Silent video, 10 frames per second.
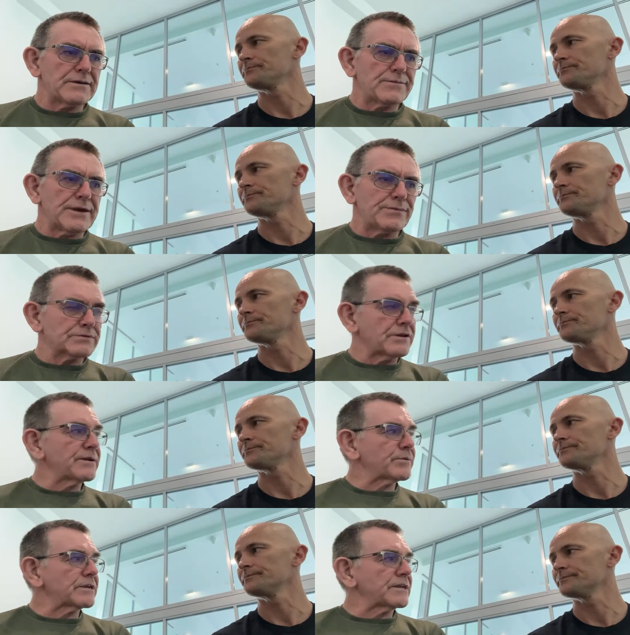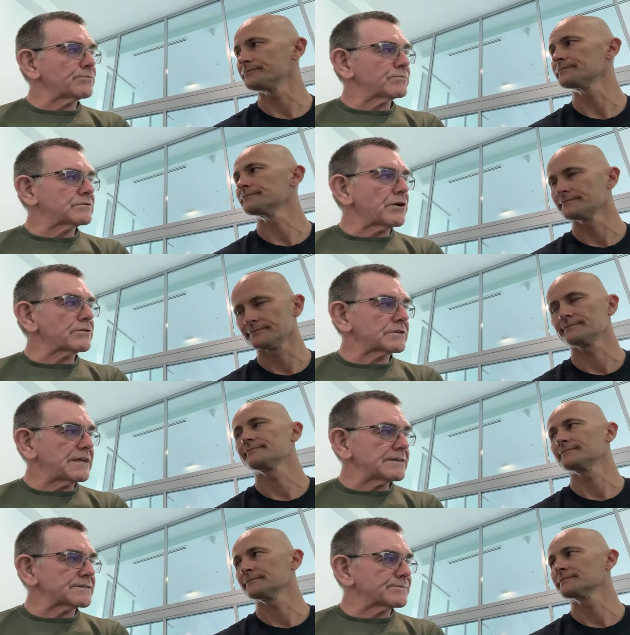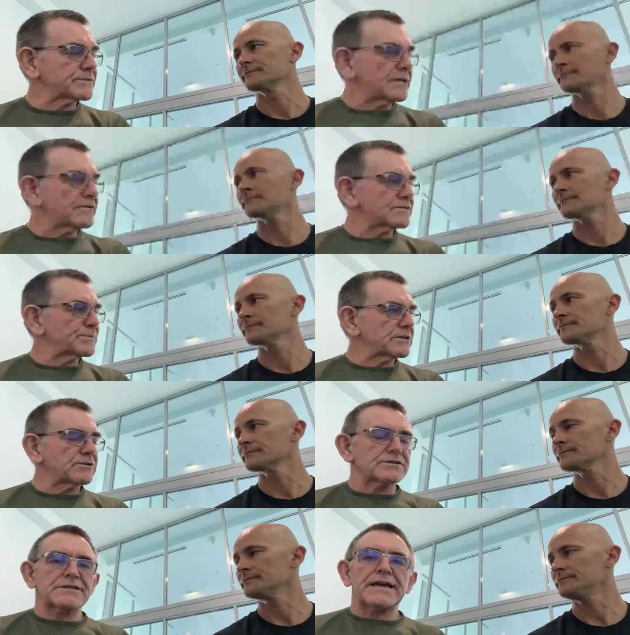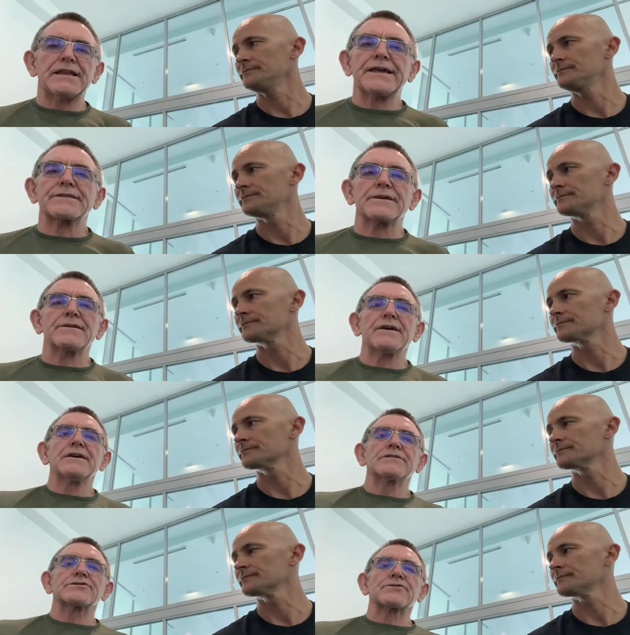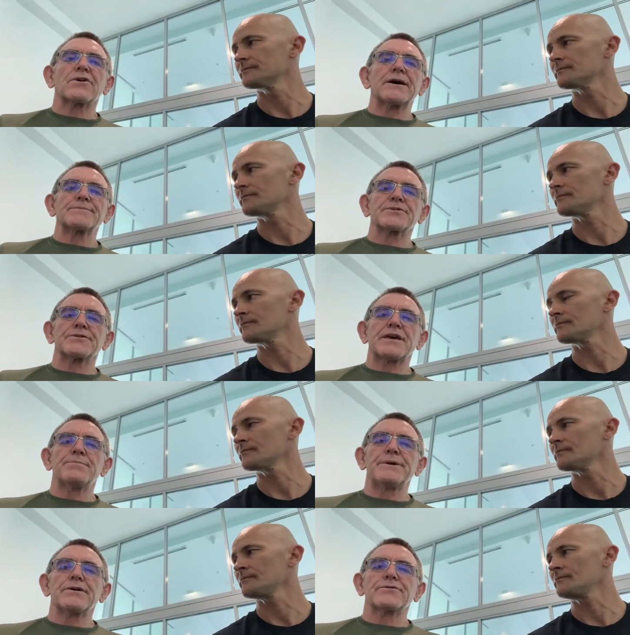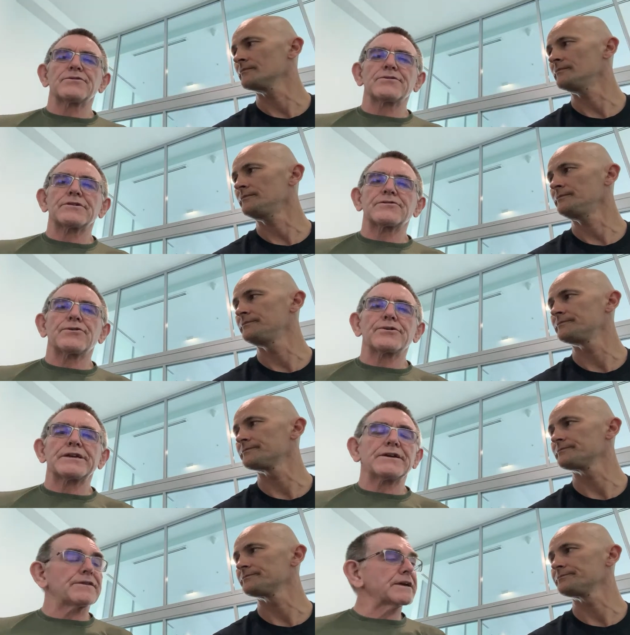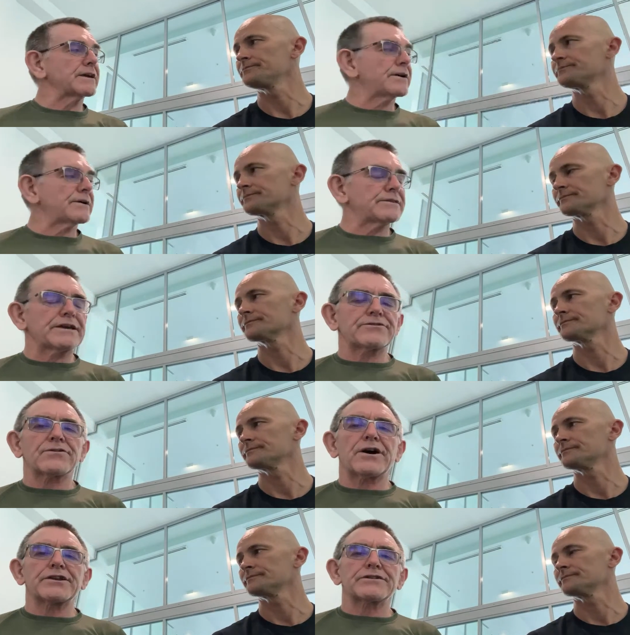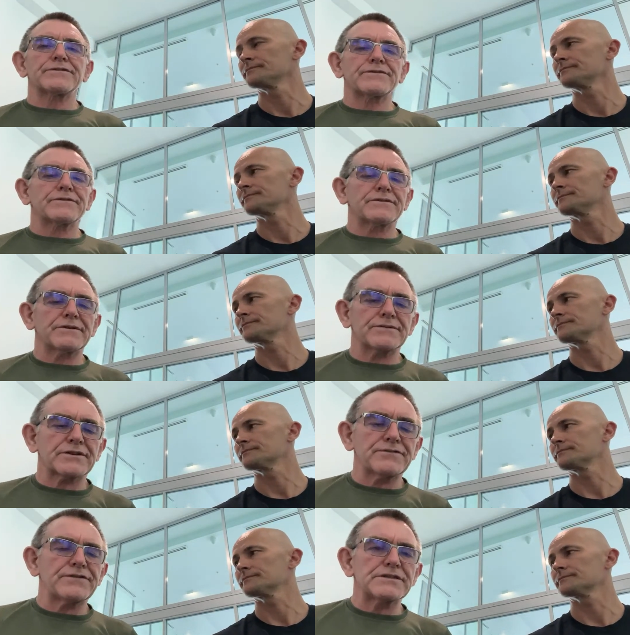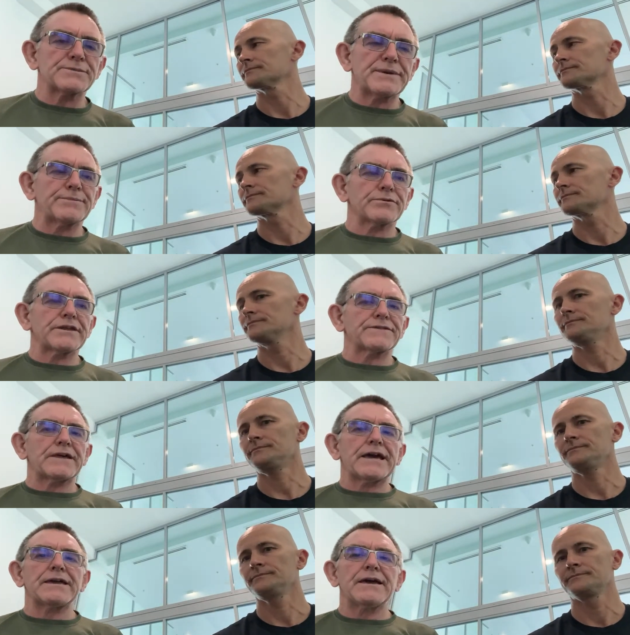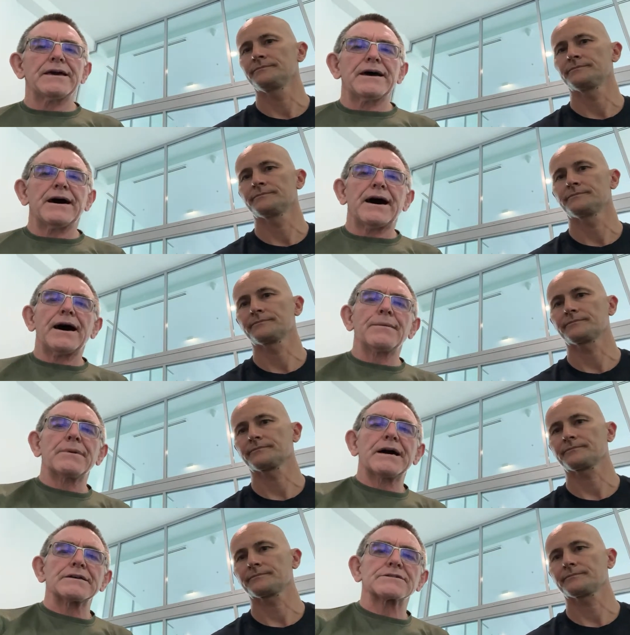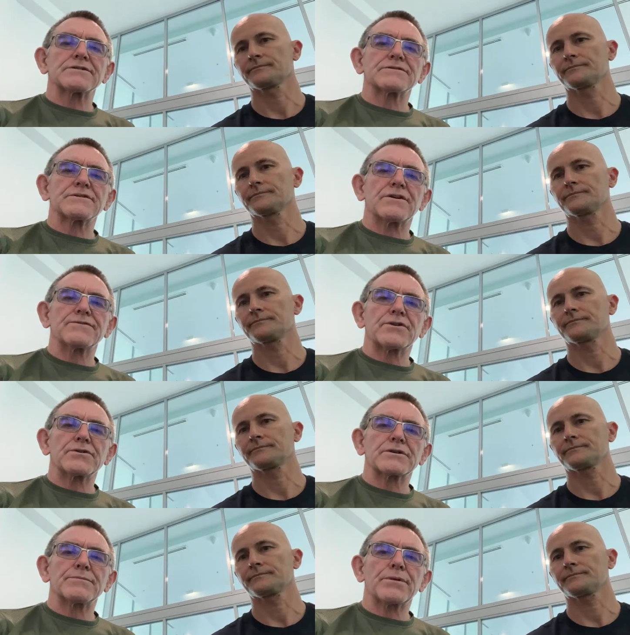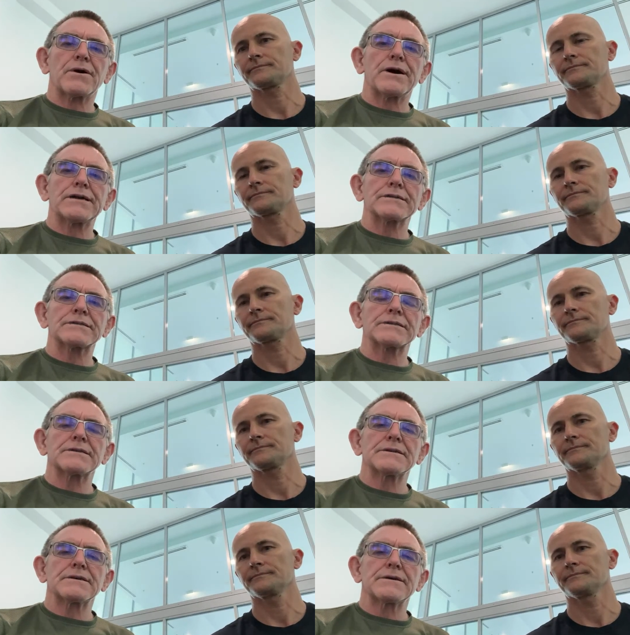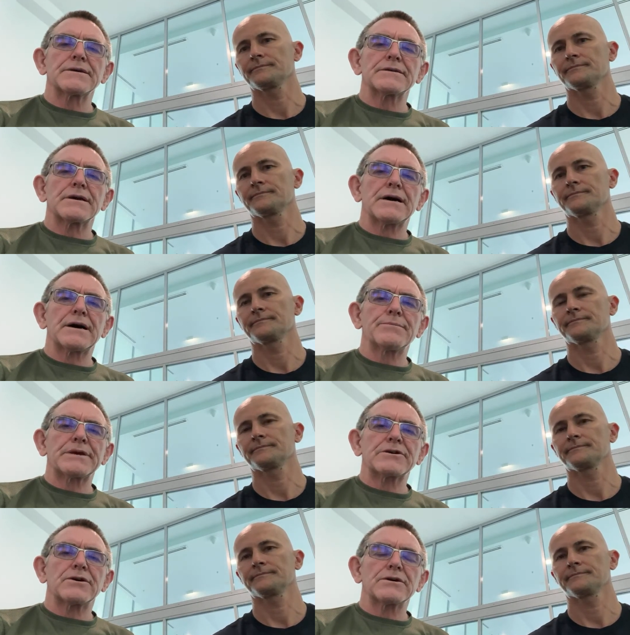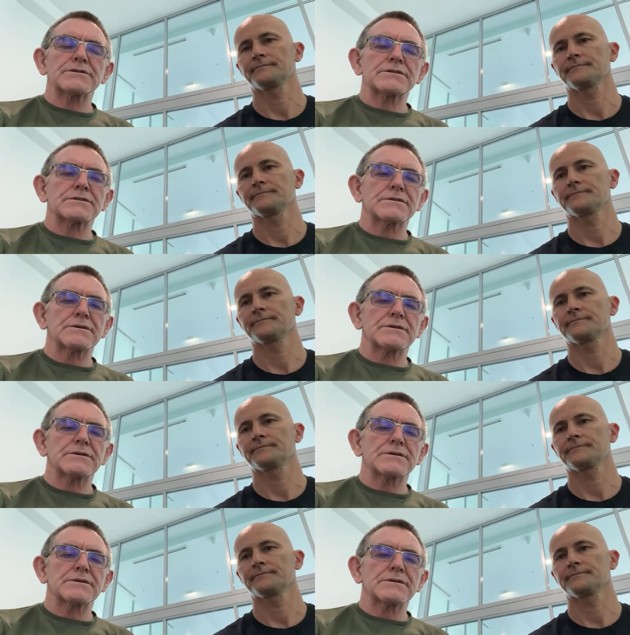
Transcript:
Speaker 1: people deliberately don't test themselves because they let the stripes on their belt do the talking and they go and they try to uh, convince people that they are masters of non-compliance um, because